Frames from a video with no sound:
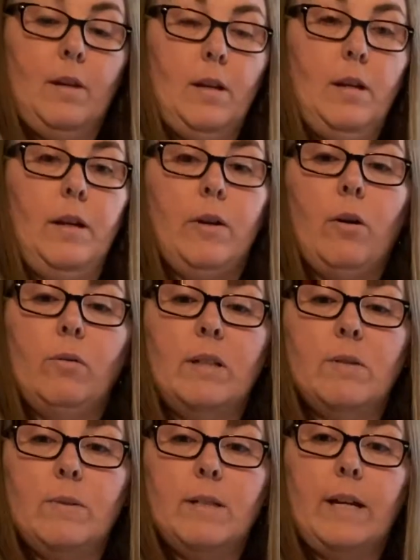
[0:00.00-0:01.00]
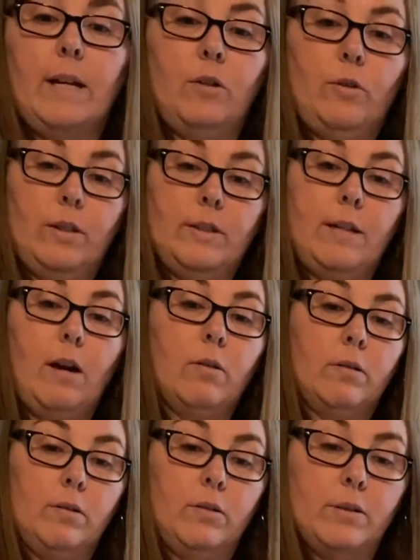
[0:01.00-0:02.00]
here, hold this 1 second. You can tell
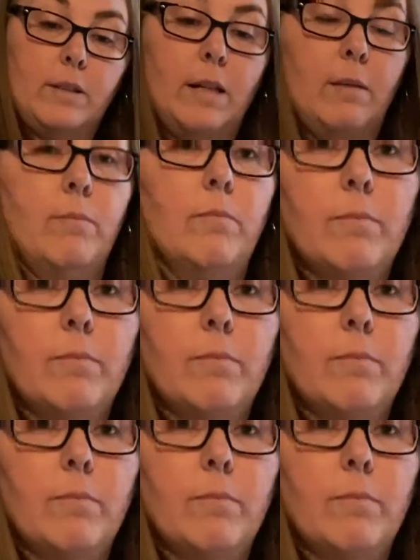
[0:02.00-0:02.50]
them